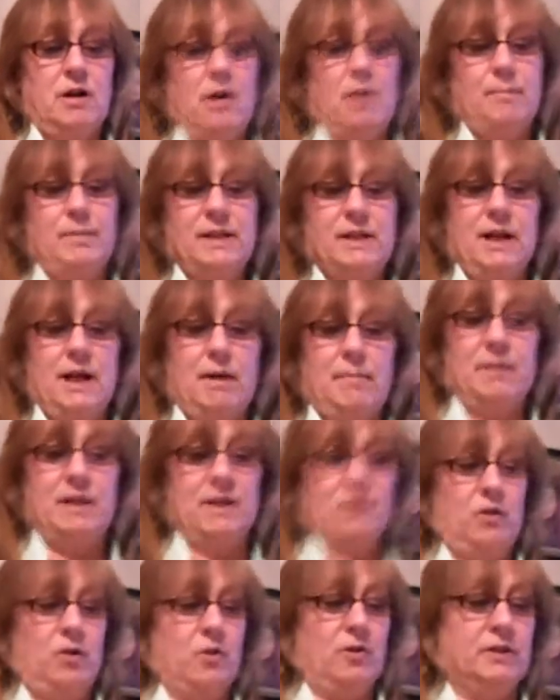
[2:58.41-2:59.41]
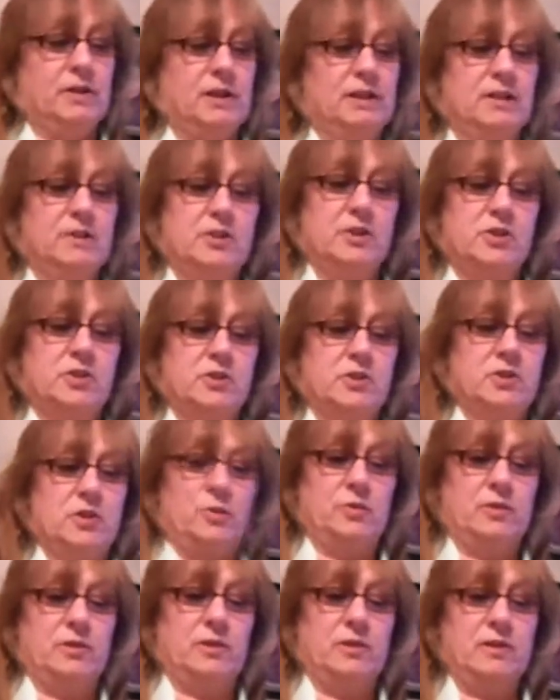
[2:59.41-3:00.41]
on becoming an organ and tissue
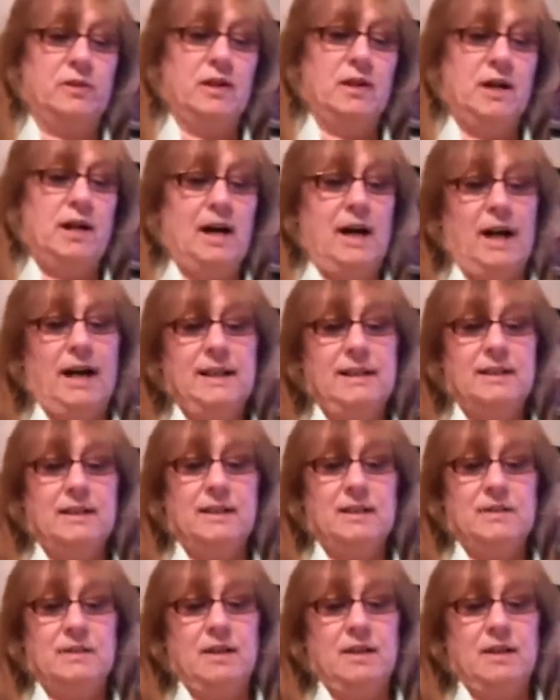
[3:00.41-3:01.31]
donor. I did